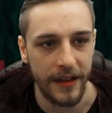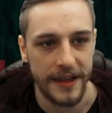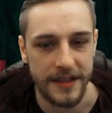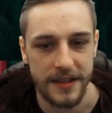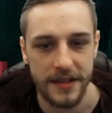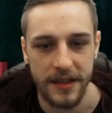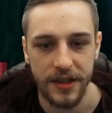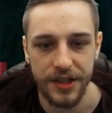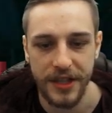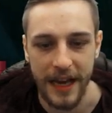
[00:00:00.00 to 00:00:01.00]
this
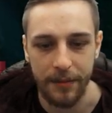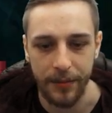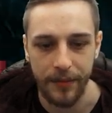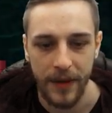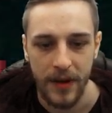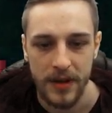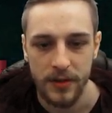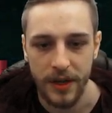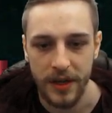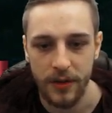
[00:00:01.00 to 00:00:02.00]
shape.
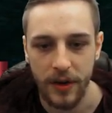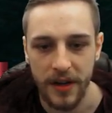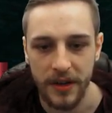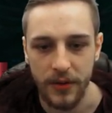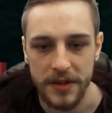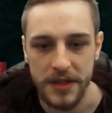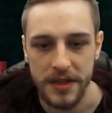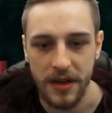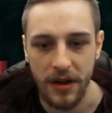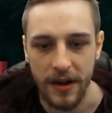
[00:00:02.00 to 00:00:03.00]
So what you're going to want to do is
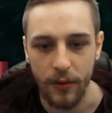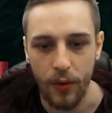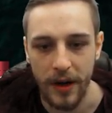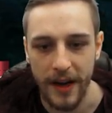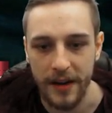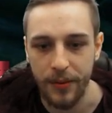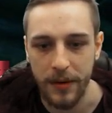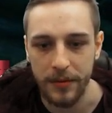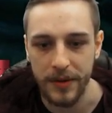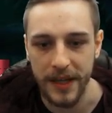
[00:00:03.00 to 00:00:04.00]
start at one end
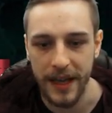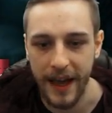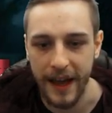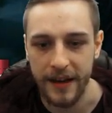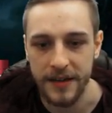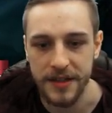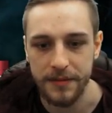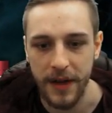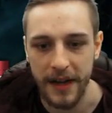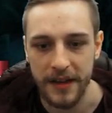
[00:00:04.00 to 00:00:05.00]
probably and just
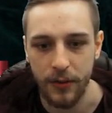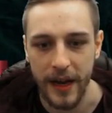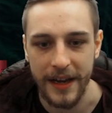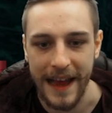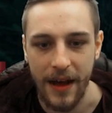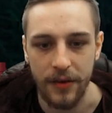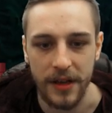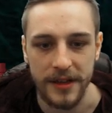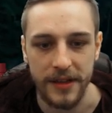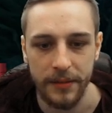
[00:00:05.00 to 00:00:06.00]
mine your way down
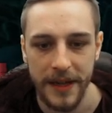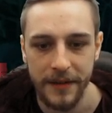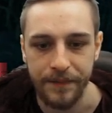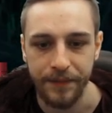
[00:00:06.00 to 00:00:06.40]
a little bit.